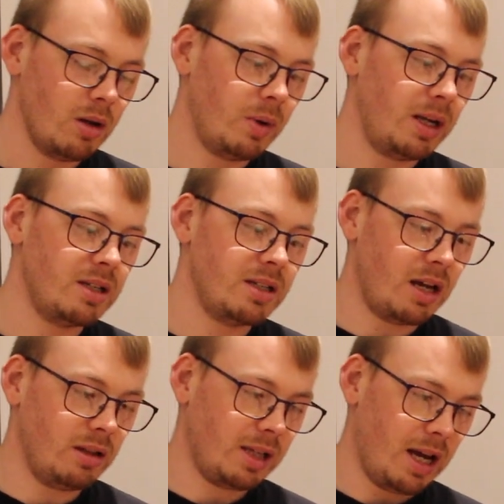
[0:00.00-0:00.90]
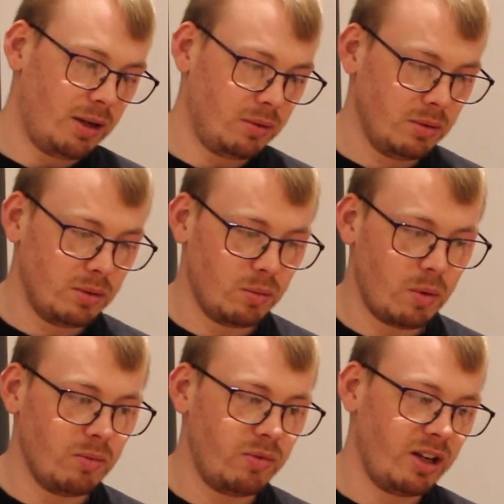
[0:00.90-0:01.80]
When it's settled down,
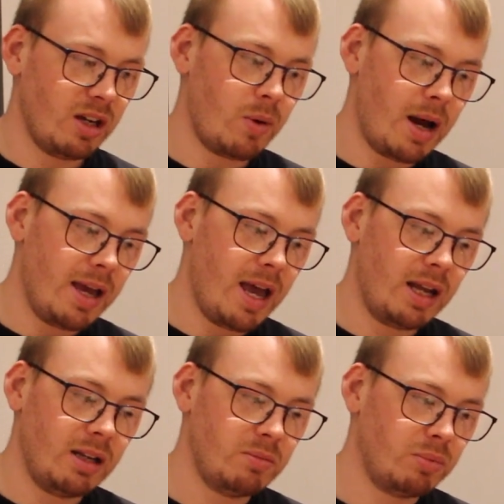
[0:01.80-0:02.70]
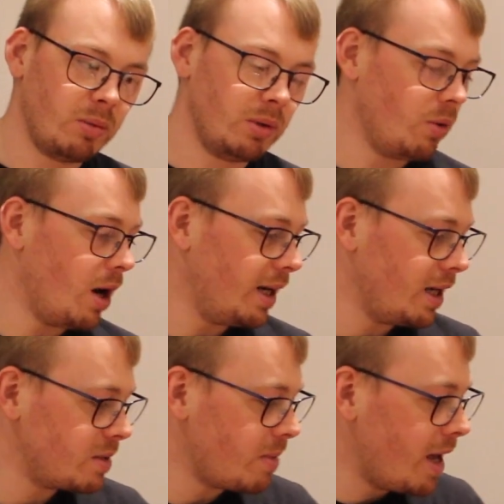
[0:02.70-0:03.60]
one finger whitehead, it's probably what I'd
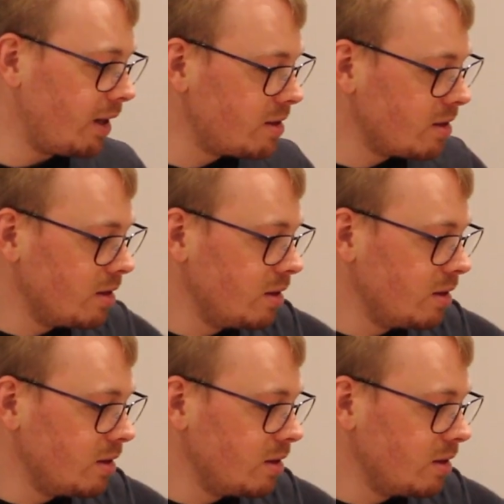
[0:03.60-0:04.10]
expect.